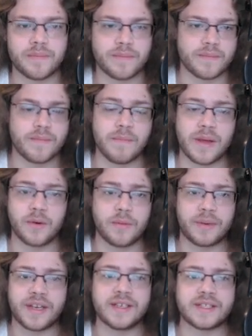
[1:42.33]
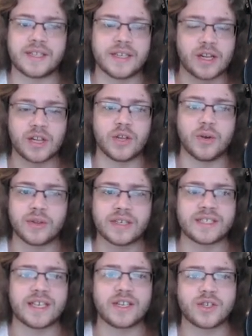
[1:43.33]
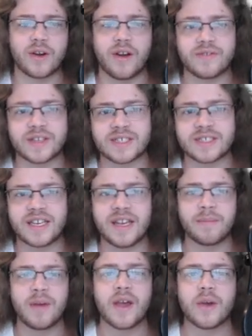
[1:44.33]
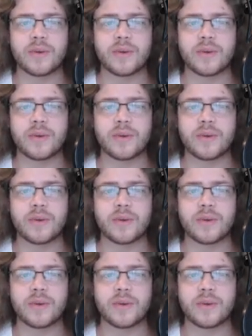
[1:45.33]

middle piece, the glue, the center of this team,